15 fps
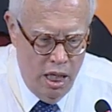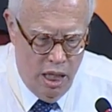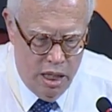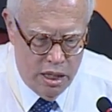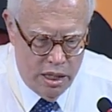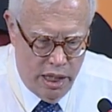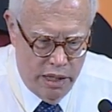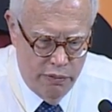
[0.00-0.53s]
a
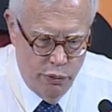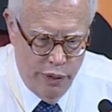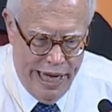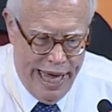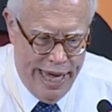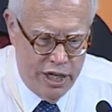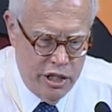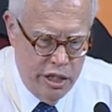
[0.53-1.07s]
set of
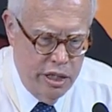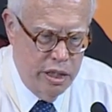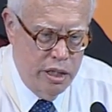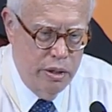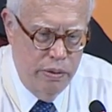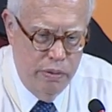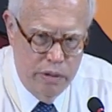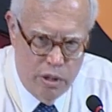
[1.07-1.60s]
reactions
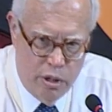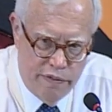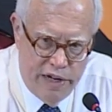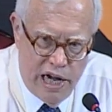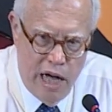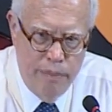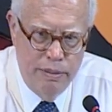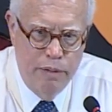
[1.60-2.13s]
to sort of
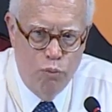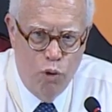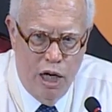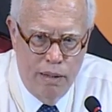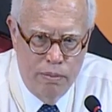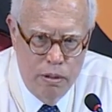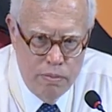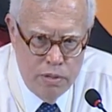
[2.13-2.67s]
common
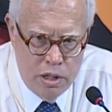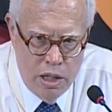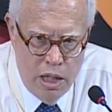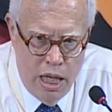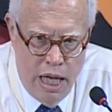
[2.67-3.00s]
problems,